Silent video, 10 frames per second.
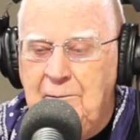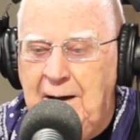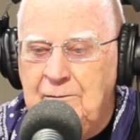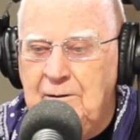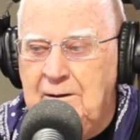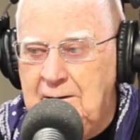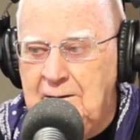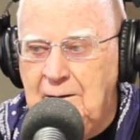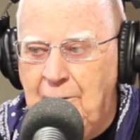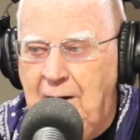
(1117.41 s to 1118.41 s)
Matra
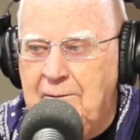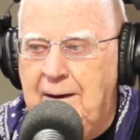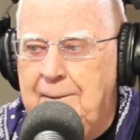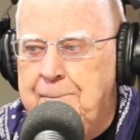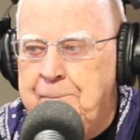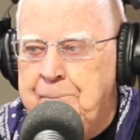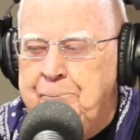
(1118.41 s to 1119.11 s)
and the Brown Line.